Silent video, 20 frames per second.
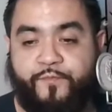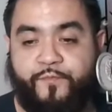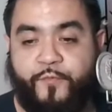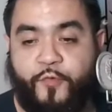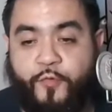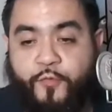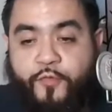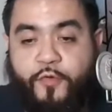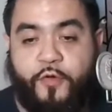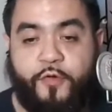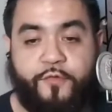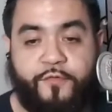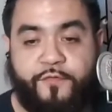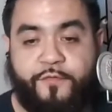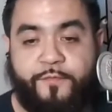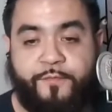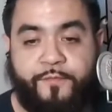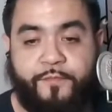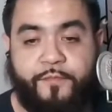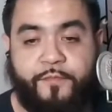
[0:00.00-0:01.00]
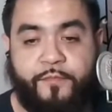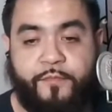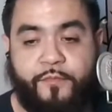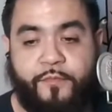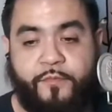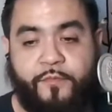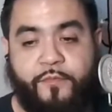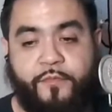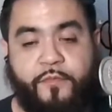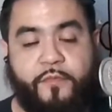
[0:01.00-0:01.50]
knows?
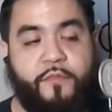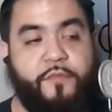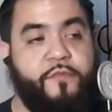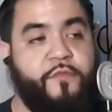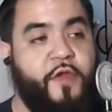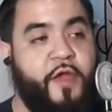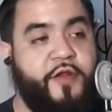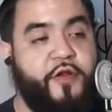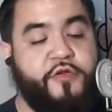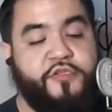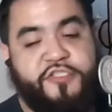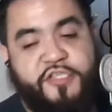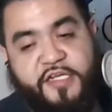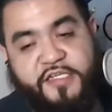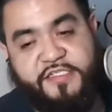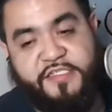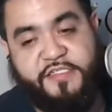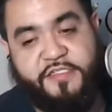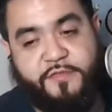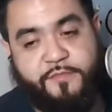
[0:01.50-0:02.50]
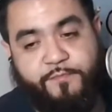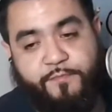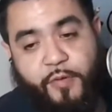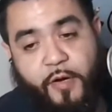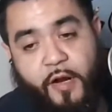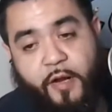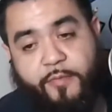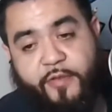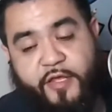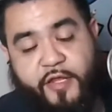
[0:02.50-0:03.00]
I know Justin's
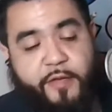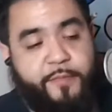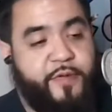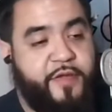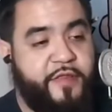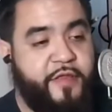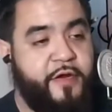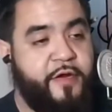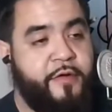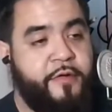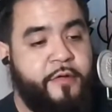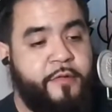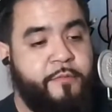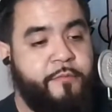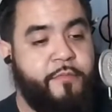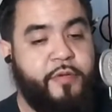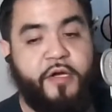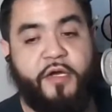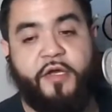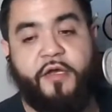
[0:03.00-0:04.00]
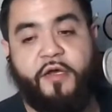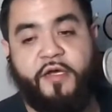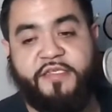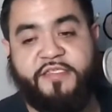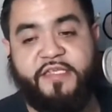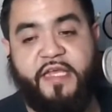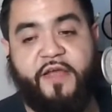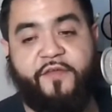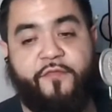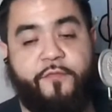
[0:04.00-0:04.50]
probably gonna be there, but
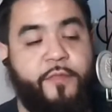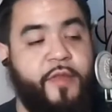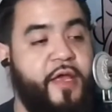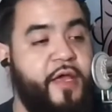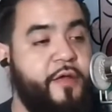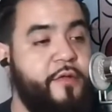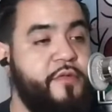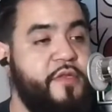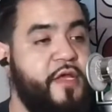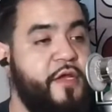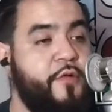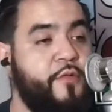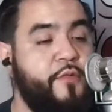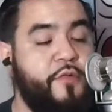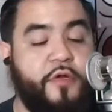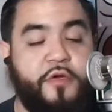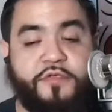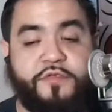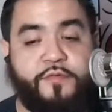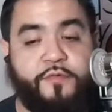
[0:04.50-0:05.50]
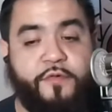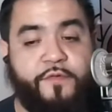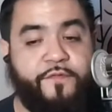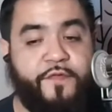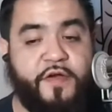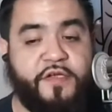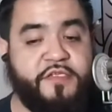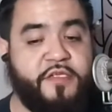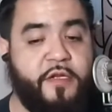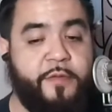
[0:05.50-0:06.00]
aside from that, like who knows who the
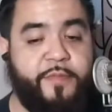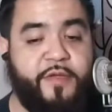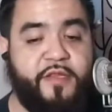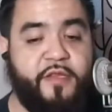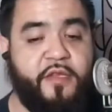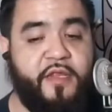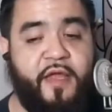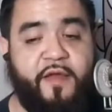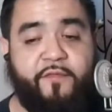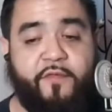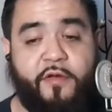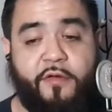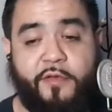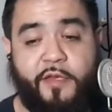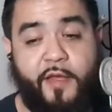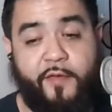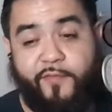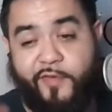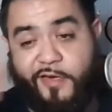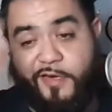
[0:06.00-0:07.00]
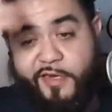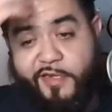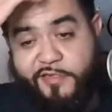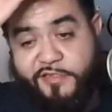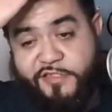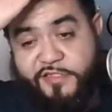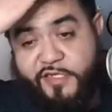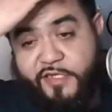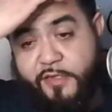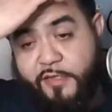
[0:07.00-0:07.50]
fuck's gonna be there? They haven't announced
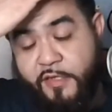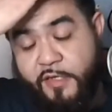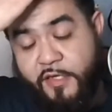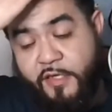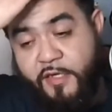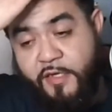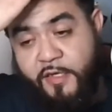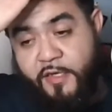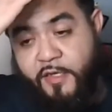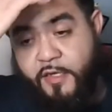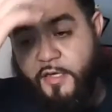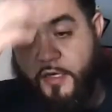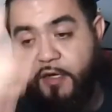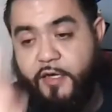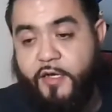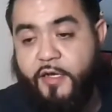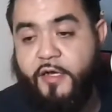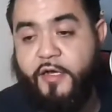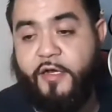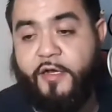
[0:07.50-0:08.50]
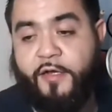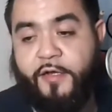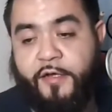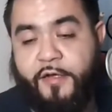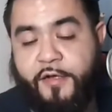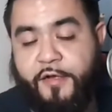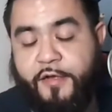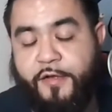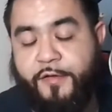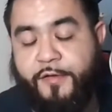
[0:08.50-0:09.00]
shit.
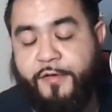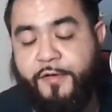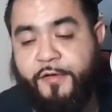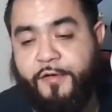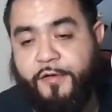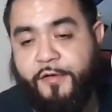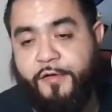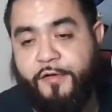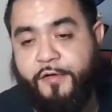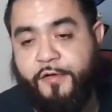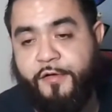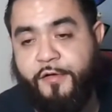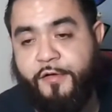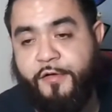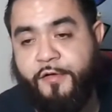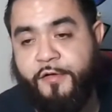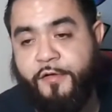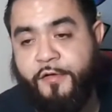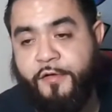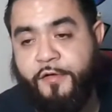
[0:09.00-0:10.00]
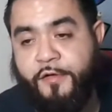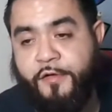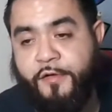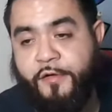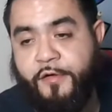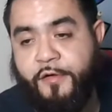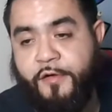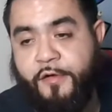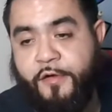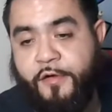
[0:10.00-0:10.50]
Oh
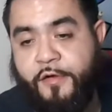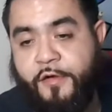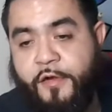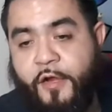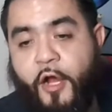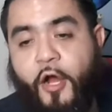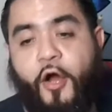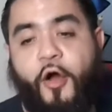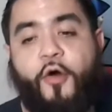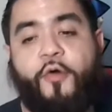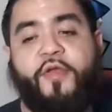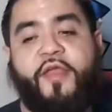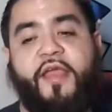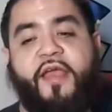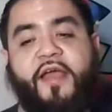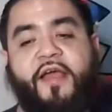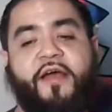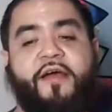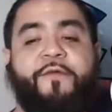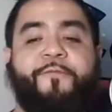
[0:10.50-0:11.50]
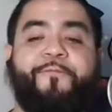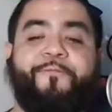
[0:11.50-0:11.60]
yeah.